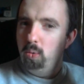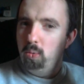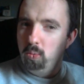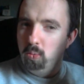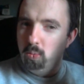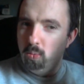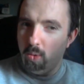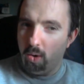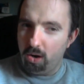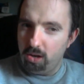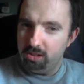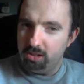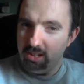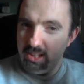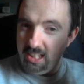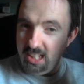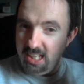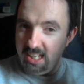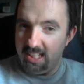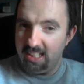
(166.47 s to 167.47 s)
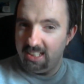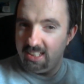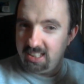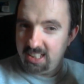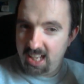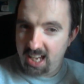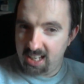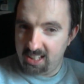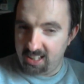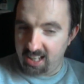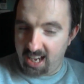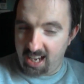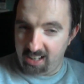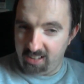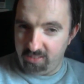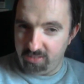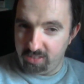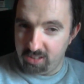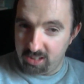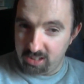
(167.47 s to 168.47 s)
what is that
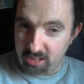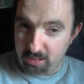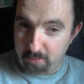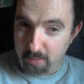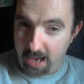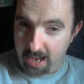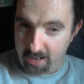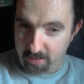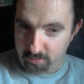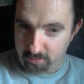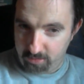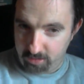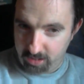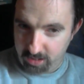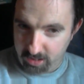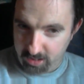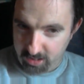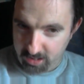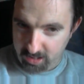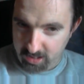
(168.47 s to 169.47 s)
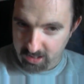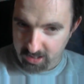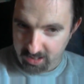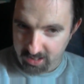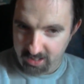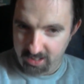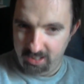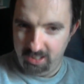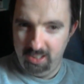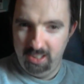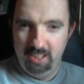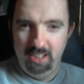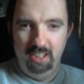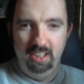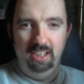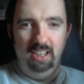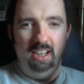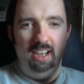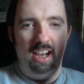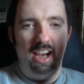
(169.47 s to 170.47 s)
advert about?
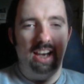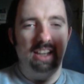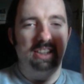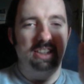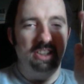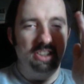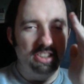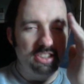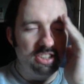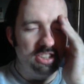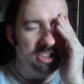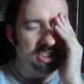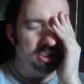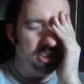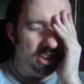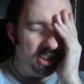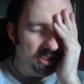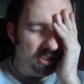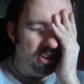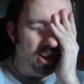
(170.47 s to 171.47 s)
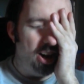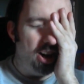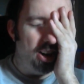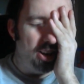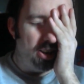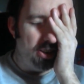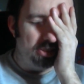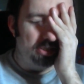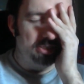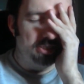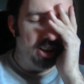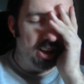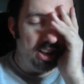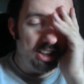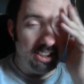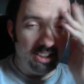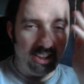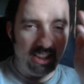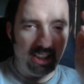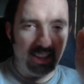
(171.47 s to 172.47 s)
And you just go, oh, right,
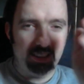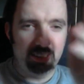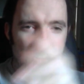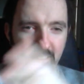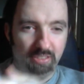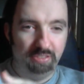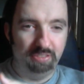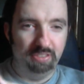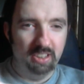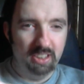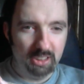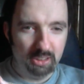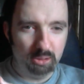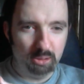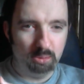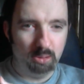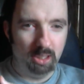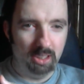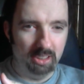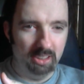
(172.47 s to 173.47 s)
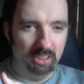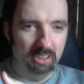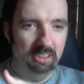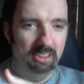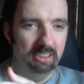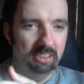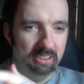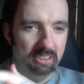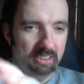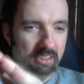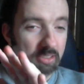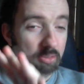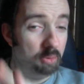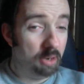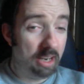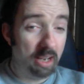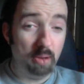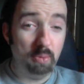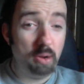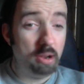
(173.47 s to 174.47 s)
that the first one, well,
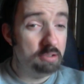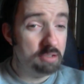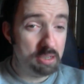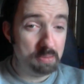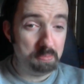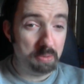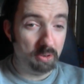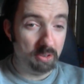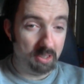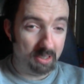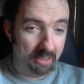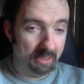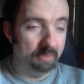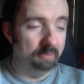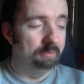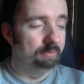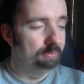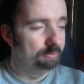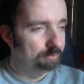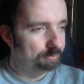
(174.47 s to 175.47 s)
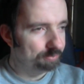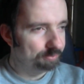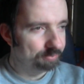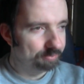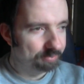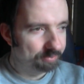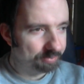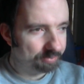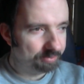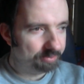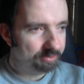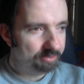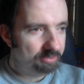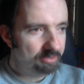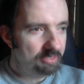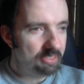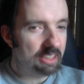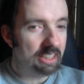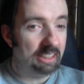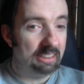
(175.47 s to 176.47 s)
I won't spoil it.
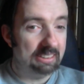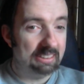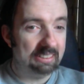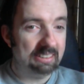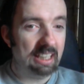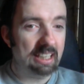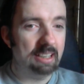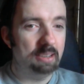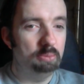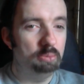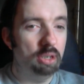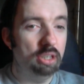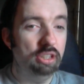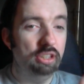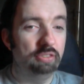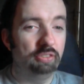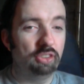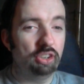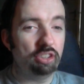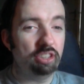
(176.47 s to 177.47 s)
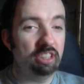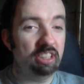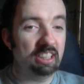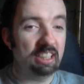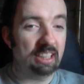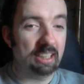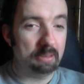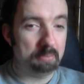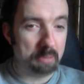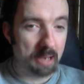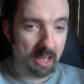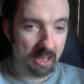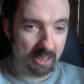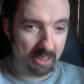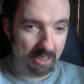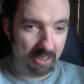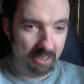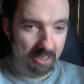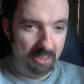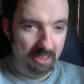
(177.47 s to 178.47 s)
The second one, you've got to think about it.
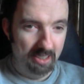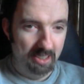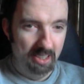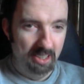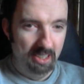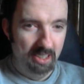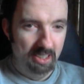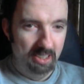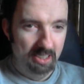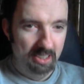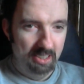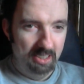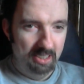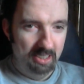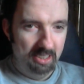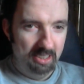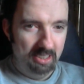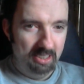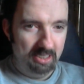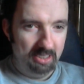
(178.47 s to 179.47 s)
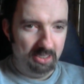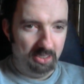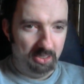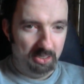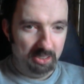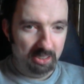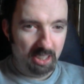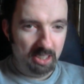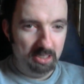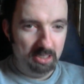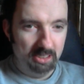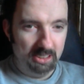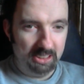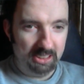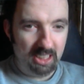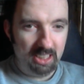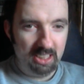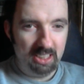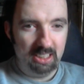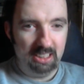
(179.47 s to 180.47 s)
All I'll
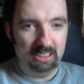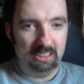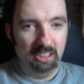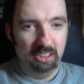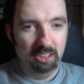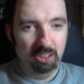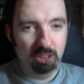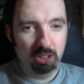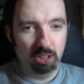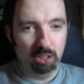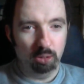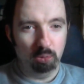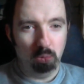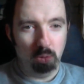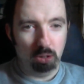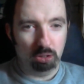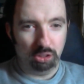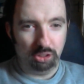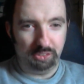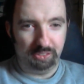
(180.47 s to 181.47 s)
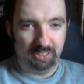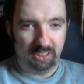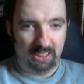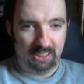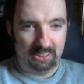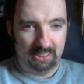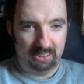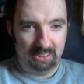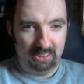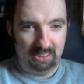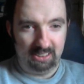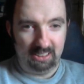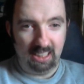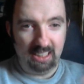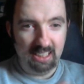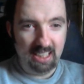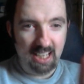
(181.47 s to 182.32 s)
say is look at the watch face. It's in the